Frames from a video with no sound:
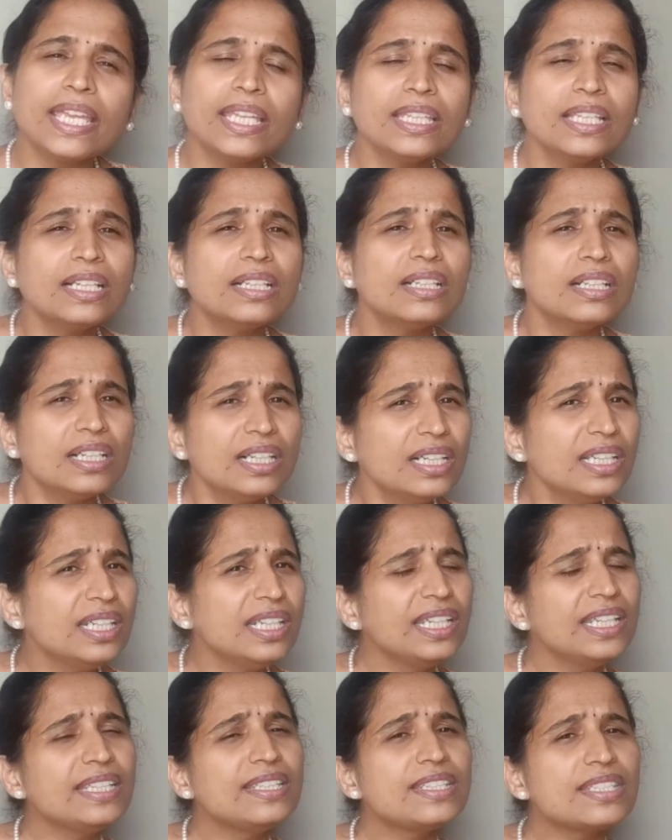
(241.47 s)
in
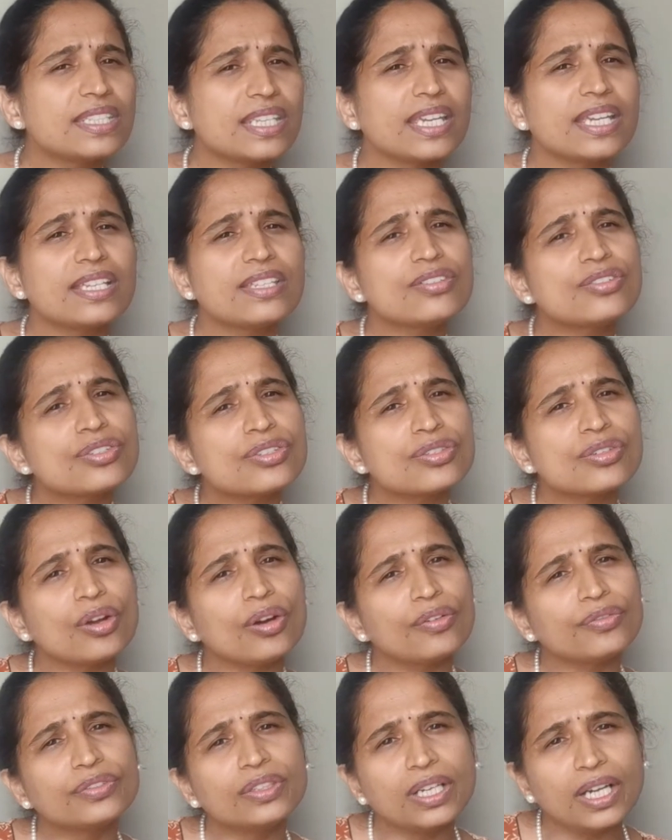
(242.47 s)
early stages
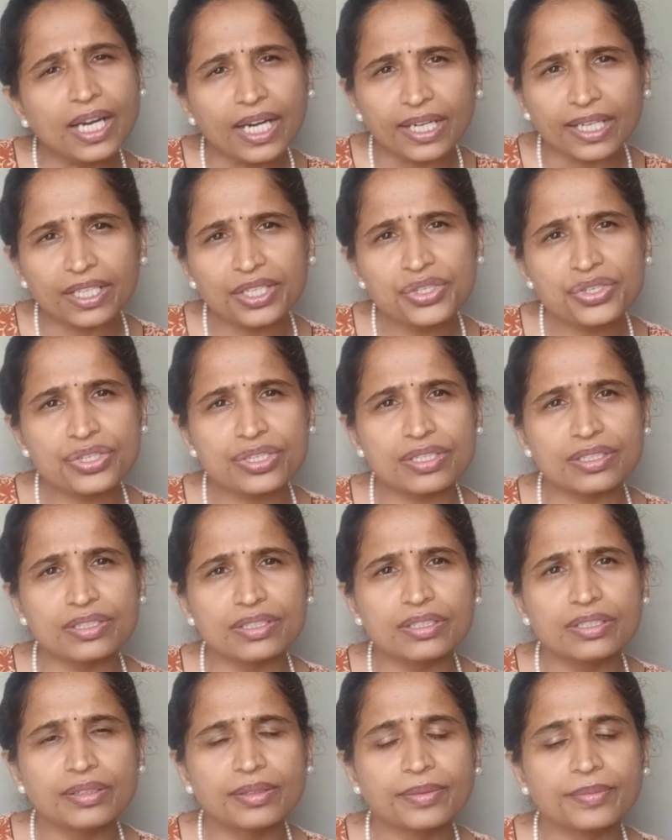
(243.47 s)
of the
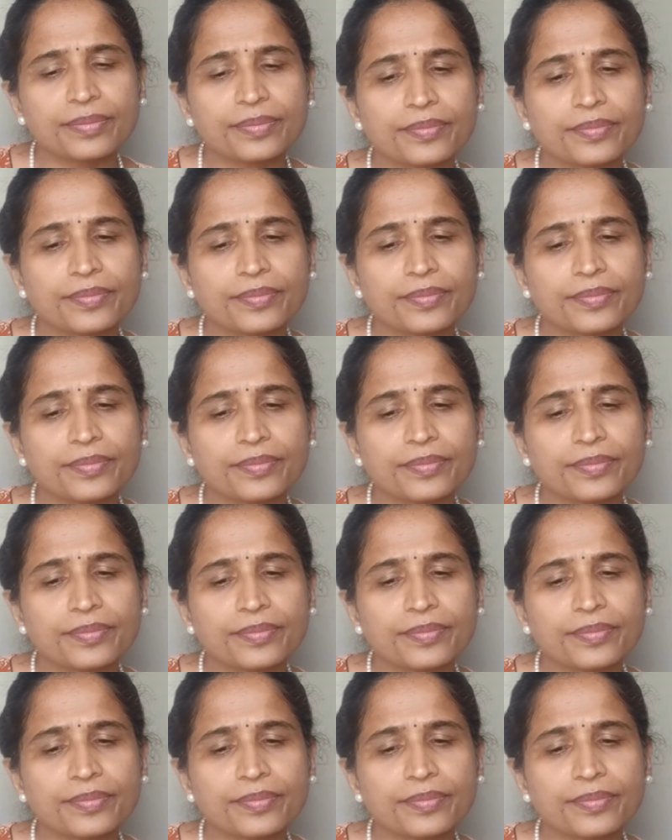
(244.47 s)
addiction,